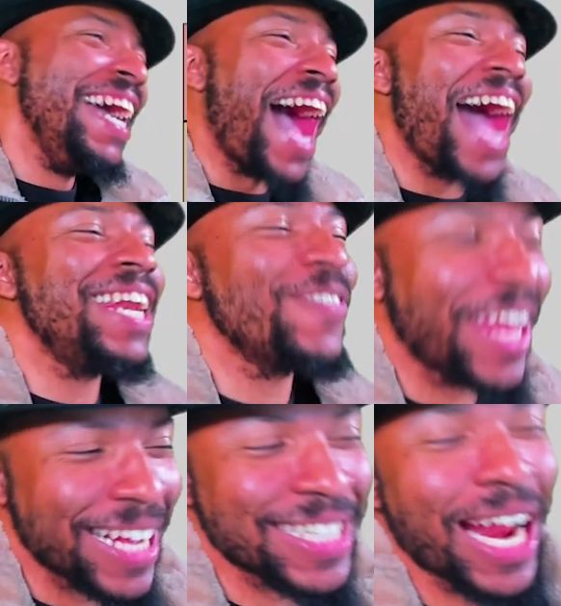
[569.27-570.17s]
I know,
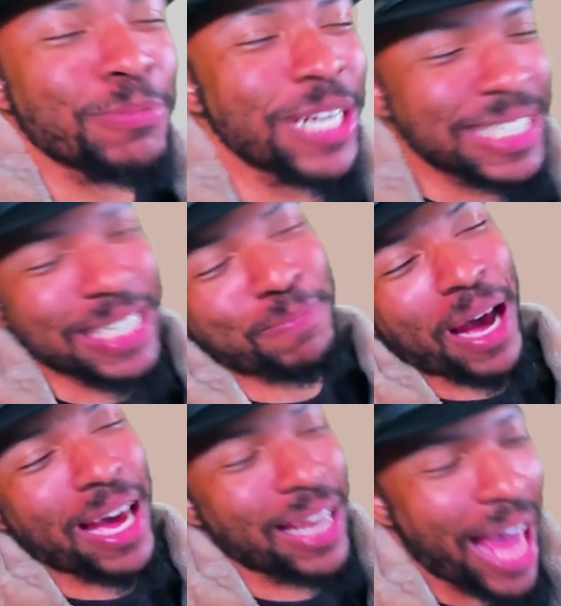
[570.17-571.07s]
like I said, I'm judging this
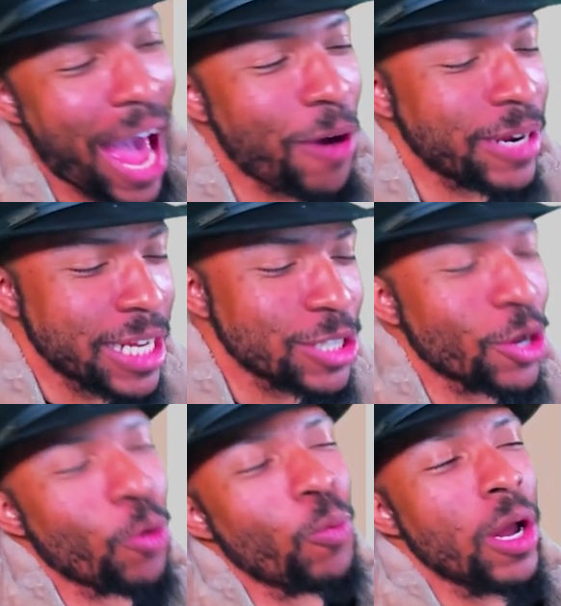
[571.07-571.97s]
by like how it is,
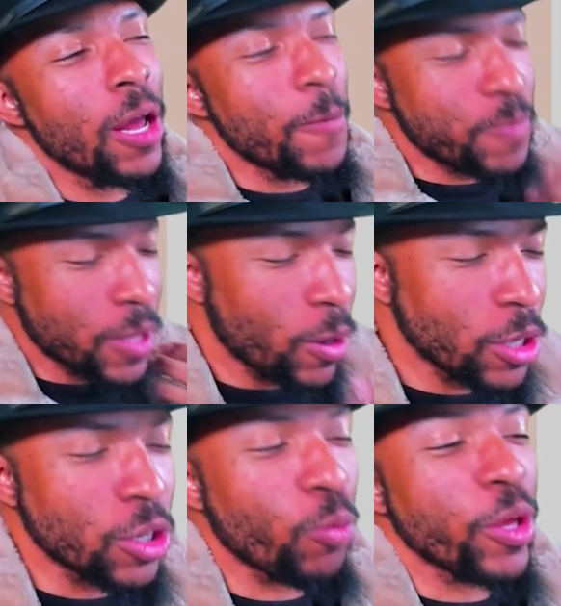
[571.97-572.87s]

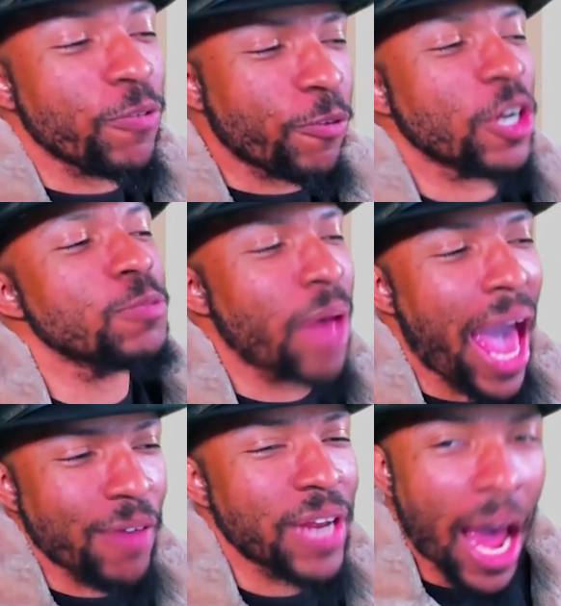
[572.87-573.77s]
when you first
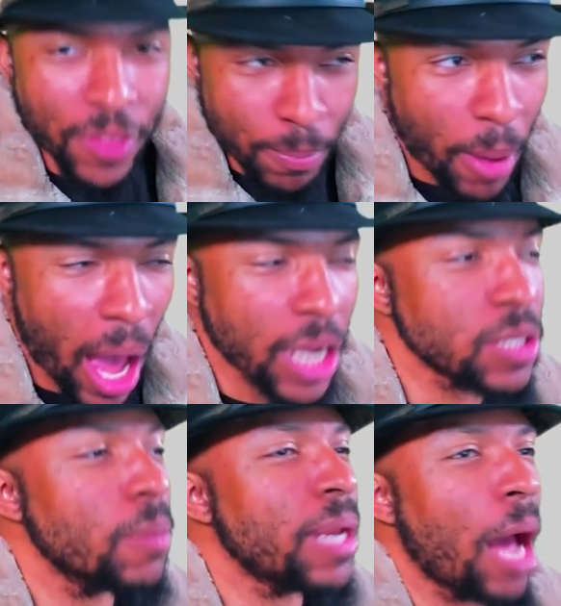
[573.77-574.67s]
have it out the box.
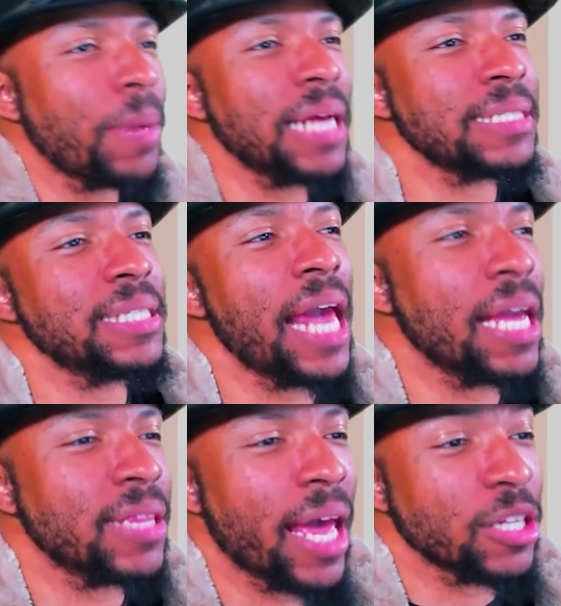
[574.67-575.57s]
Now, I'm not
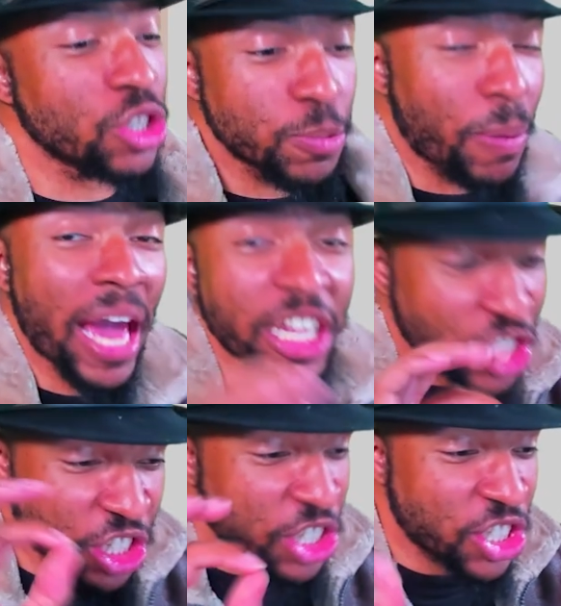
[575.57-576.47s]
saying that just
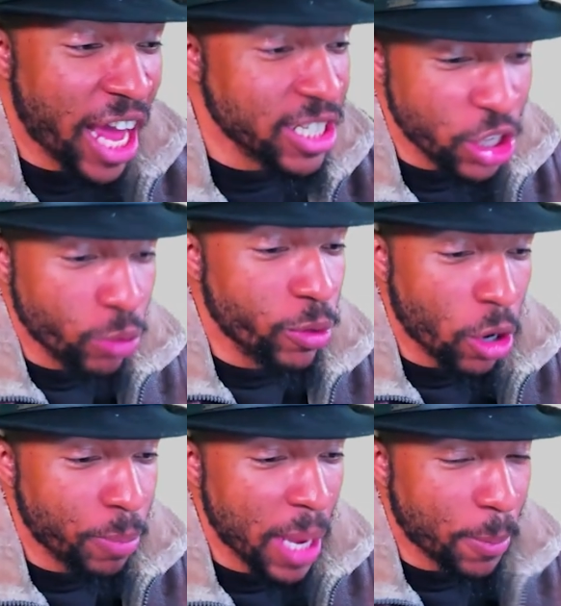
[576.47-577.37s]
as stats that you can read
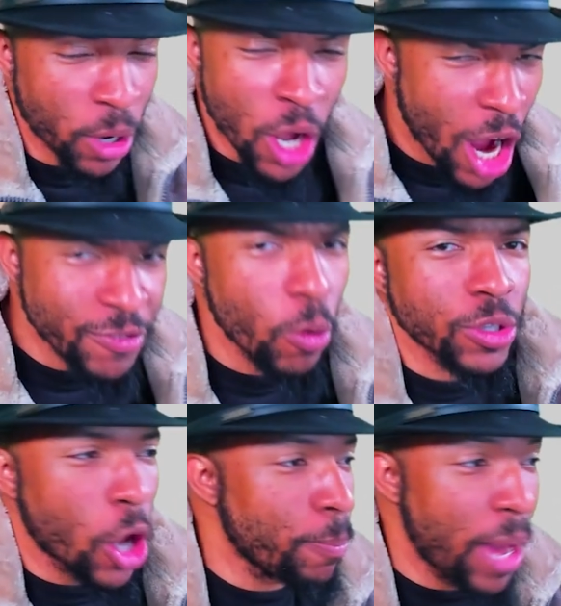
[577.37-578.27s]
on paper. Of course,
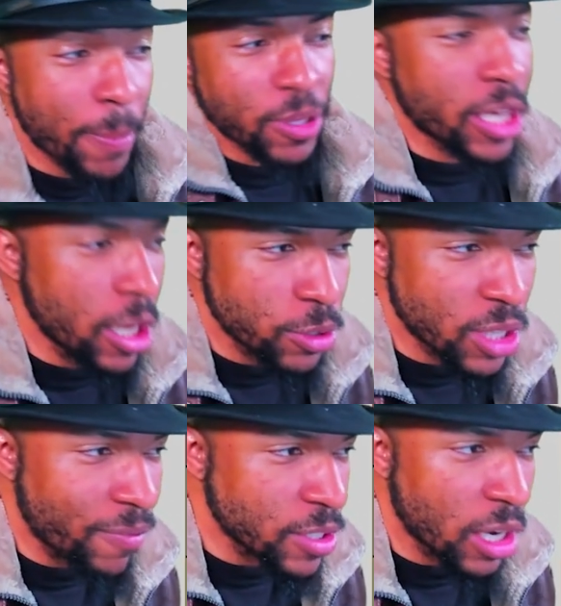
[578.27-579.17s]
on paper, the Killer
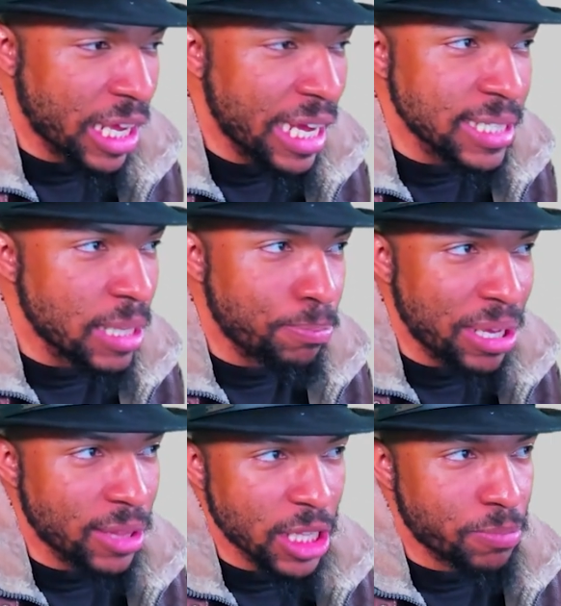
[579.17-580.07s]
7 is gonna easily
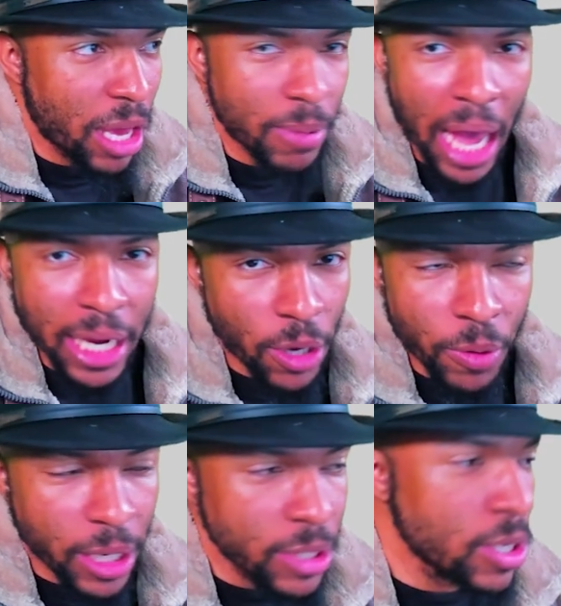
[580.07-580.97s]
beat this baby. I know
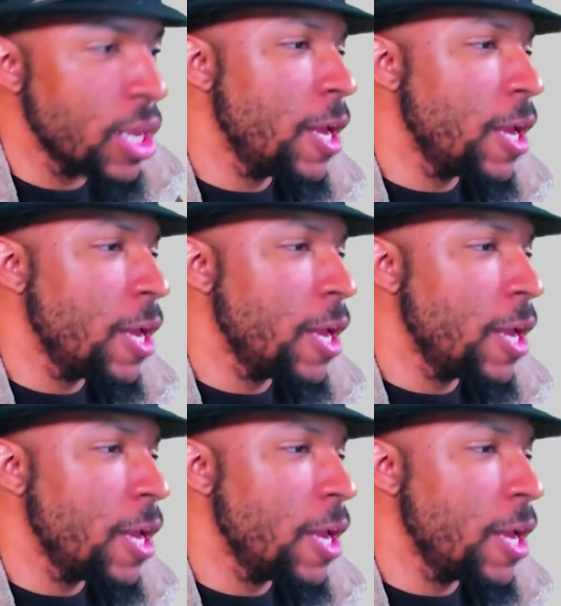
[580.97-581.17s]
it is.